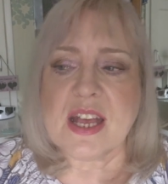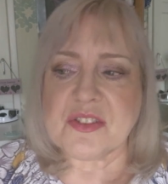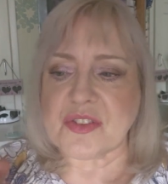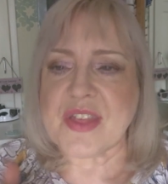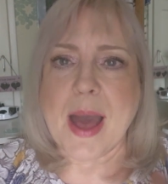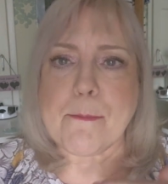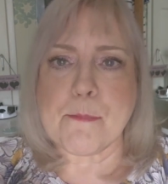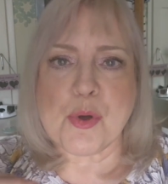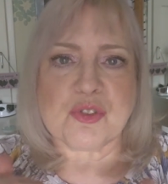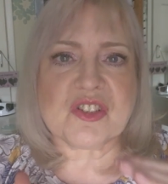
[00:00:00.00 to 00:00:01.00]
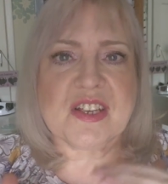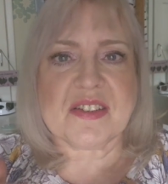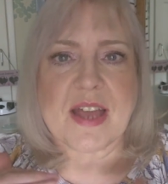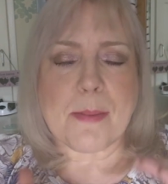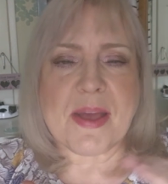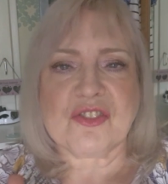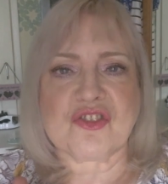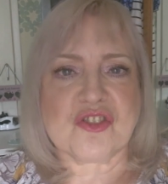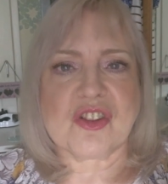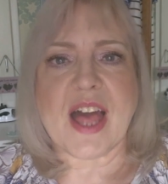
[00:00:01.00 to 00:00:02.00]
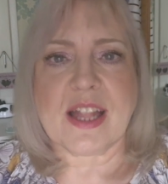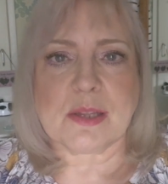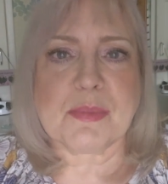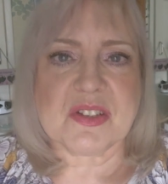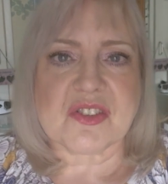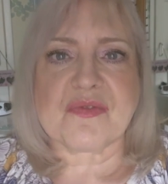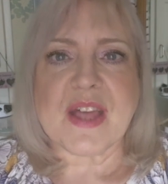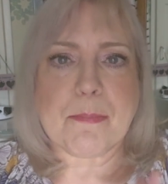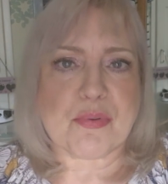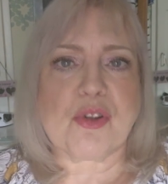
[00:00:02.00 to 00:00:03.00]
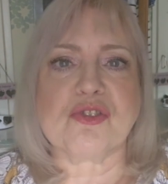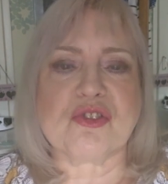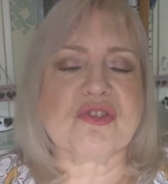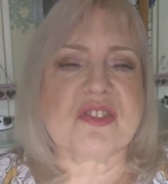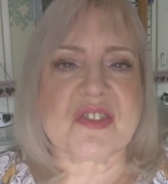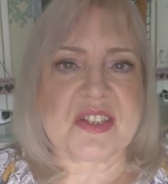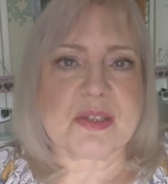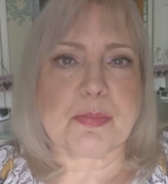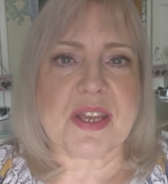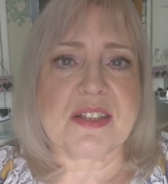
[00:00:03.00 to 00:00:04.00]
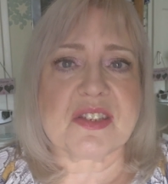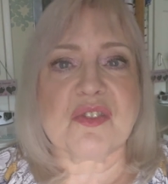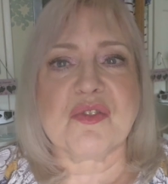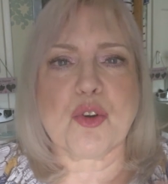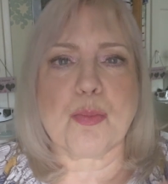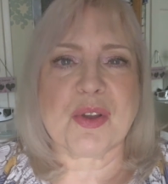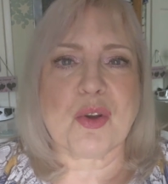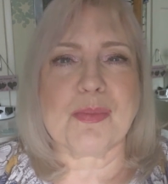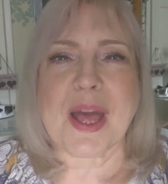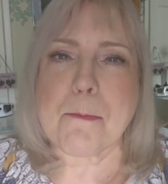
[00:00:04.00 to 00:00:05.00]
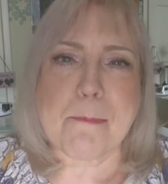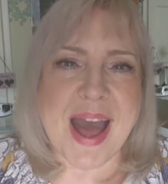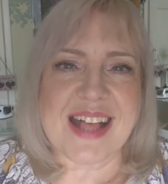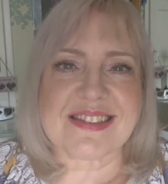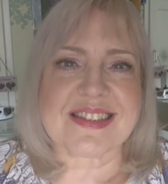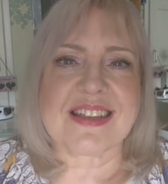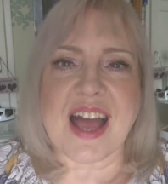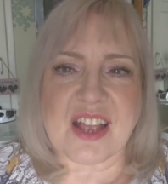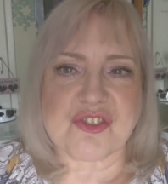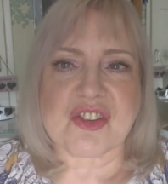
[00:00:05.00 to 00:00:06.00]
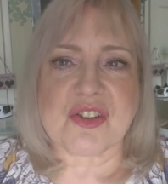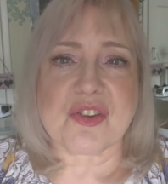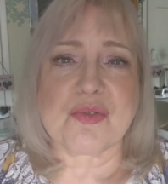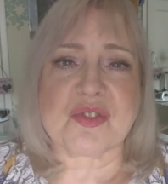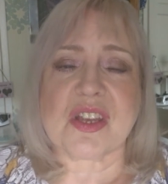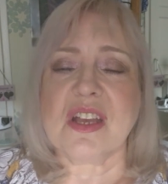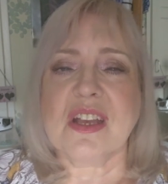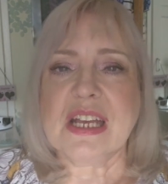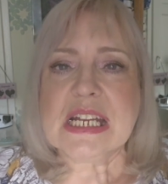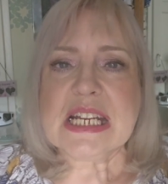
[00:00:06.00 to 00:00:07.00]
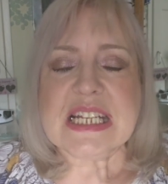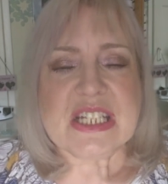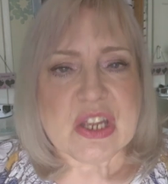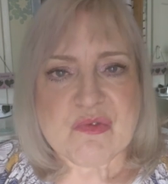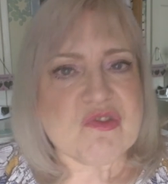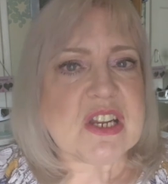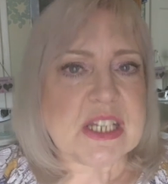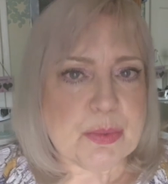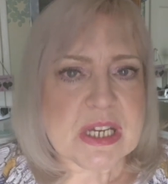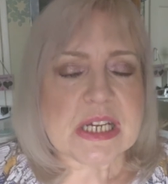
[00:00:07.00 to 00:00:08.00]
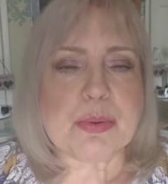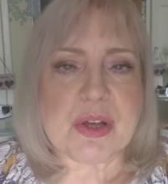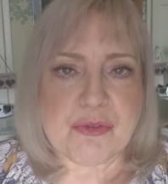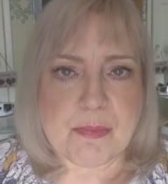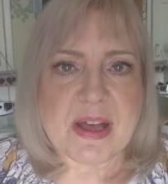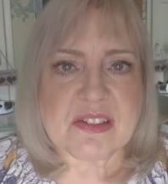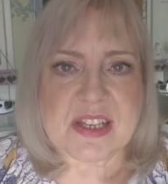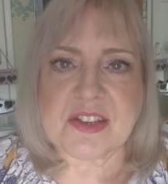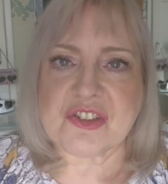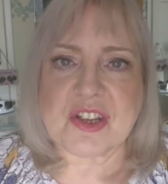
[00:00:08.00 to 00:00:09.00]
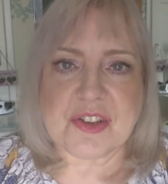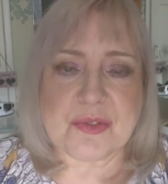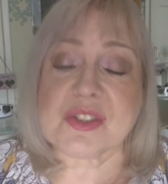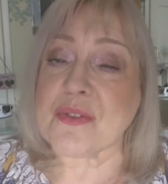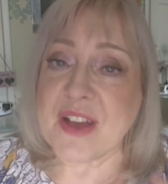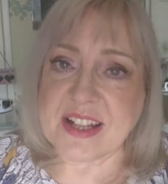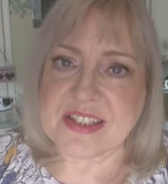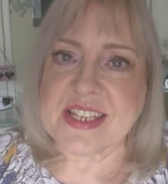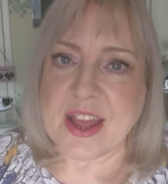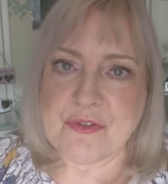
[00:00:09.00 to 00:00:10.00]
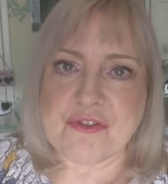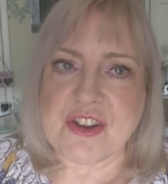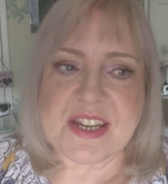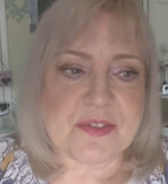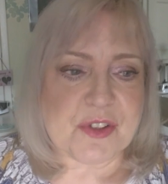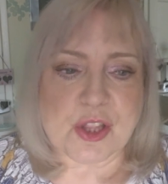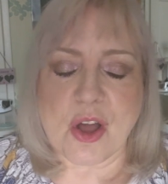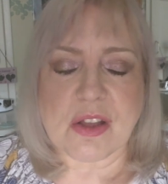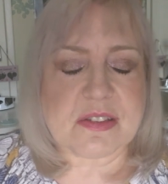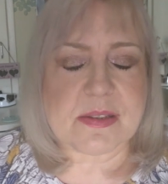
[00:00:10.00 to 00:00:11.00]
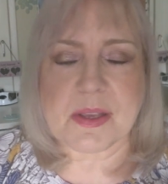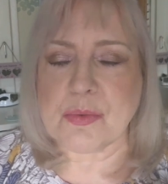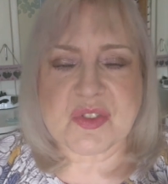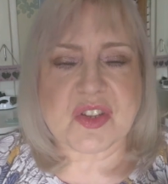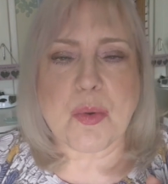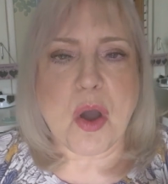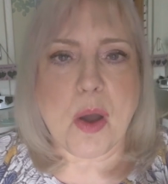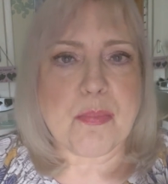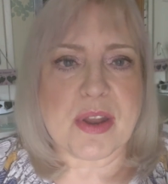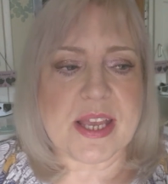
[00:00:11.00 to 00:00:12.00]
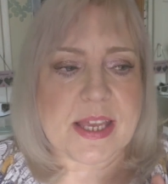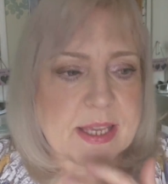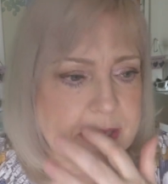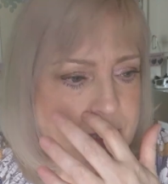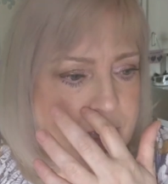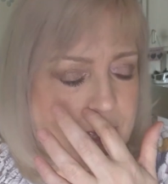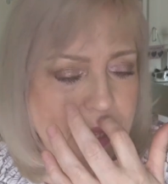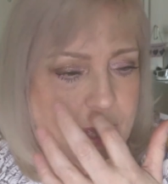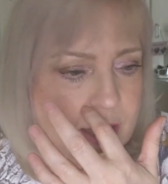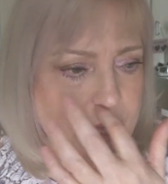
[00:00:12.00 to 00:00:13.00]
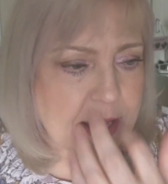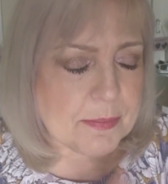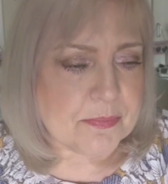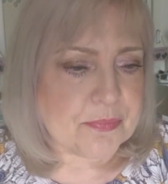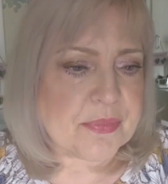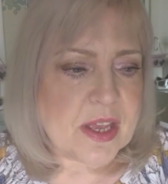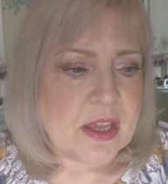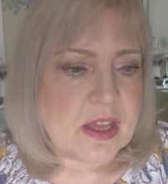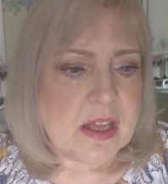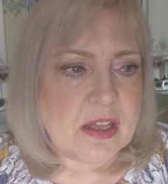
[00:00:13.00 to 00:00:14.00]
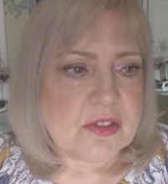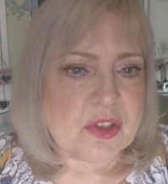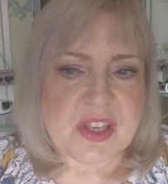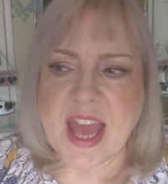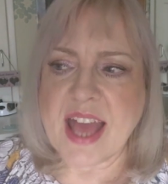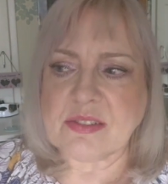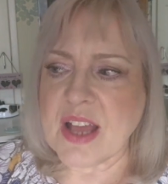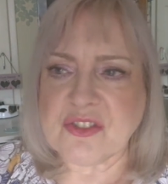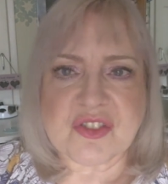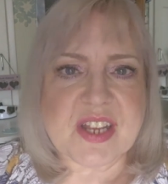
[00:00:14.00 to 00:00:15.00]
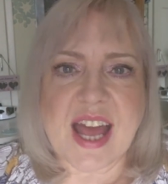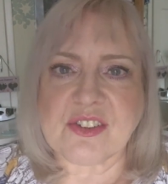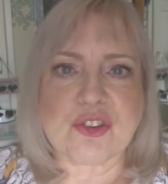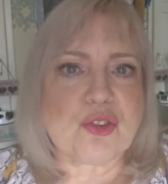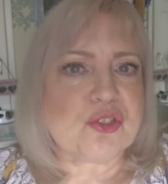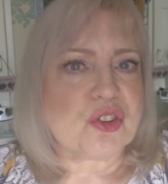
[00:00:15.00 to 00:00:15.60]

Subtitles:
So that multi-dimensional element of that product has disappeared. So they've all become like matte eyeshadows. Don't really work well with matte eyeshadows, so I've had to get rid of a lot. It was so heartbreaking. But yeah, I just had a good